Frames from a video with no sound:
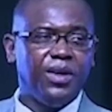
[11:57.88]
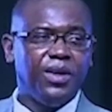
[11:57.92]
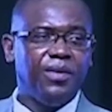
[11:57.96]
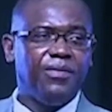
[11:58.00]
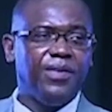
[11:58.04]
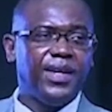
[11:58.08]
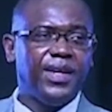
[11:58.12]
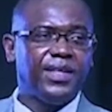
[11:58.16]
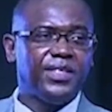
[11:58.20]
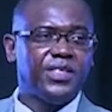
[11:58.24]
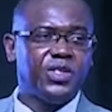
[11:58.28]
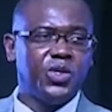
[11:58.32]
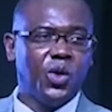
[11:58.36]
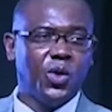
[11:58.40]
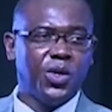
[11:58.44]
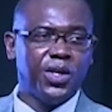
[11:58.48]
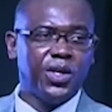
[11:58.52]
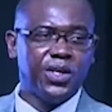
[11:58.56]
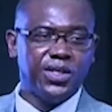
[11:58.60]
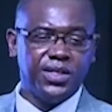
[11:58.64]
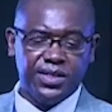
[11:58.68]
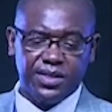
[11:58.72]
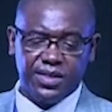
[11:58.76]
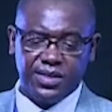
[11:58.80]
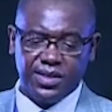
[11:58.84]
have had
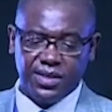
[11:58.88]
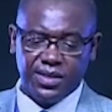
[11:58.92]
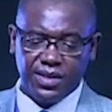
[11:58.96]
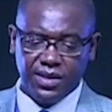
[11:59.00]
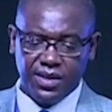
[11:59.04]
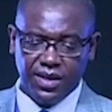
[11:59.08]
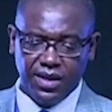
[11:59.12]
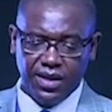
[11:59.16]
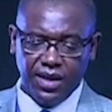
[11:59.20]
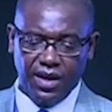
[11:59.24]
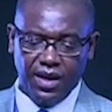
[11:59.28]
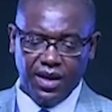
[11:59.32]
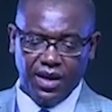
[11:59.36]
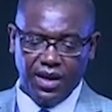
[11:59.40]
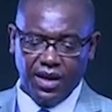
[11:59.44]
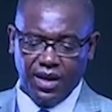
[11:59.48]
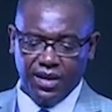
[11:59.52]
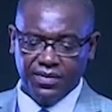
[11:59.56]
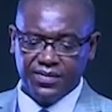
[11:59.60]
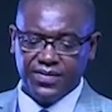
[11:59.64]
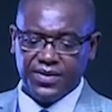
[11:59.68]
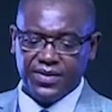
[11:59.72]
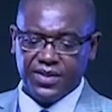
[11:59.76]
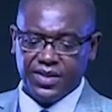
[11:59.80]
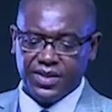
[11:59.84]
stories
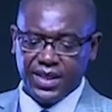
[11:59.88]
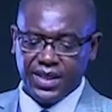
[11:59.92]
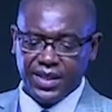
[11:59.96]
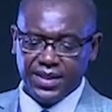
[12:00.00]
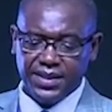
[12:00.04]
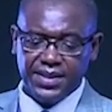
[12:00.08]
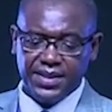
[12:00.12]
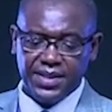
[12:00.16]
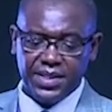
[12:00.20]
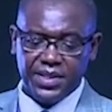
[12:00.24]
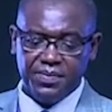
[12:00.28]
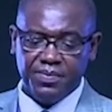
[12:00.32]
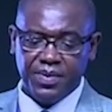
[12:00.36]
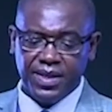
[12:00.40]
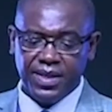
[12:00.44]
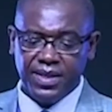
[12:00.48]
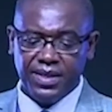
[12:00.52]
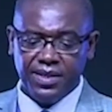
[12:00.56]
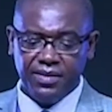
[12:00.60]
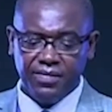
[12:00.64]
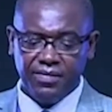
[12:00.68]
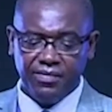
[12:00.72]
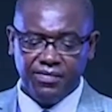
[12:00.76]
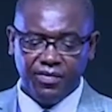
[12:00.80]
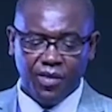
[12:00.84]
of churches
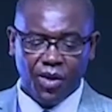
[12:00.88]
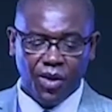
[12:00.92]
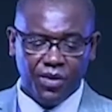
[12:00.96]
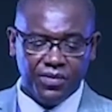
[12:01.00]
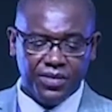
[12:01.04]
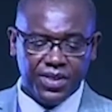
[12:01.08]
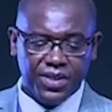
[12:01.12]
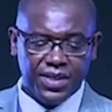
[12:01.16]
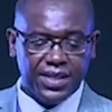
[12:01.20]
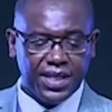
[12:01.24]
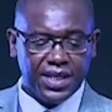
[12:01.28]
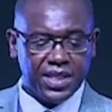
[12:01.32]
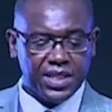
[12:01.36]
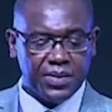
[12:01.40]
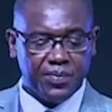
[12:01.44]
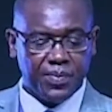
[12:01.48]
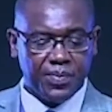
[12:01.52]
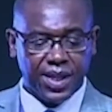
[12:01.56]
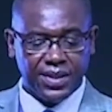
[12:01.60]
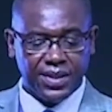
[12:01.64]
being involved in such